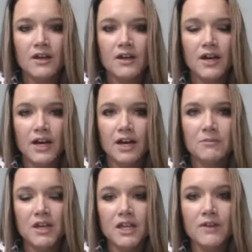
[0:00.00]
um,
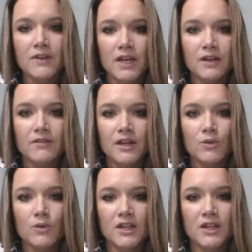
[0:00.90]
innovative in the
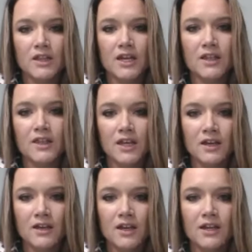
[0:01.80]
way that they
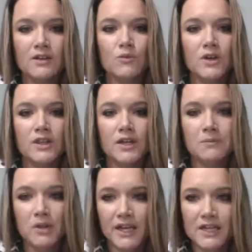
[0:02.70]
think and what they're
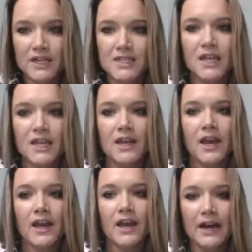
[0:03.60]
planting
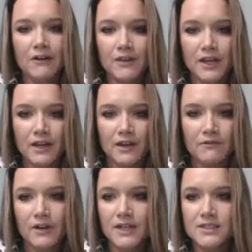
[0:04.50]
and how
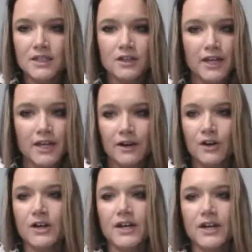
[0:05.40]
they raise their
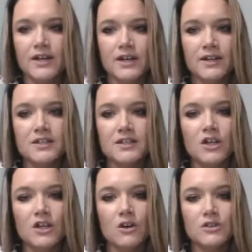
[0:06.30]
cattle and
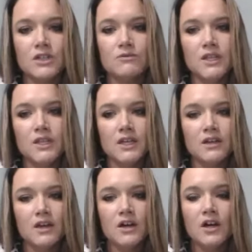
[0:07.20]
so to really
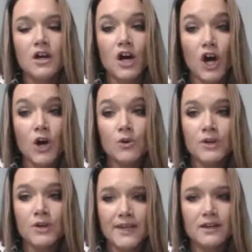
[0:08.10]
hone
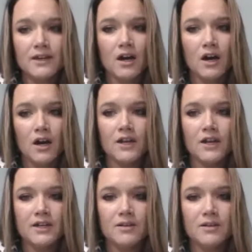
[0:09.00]
in on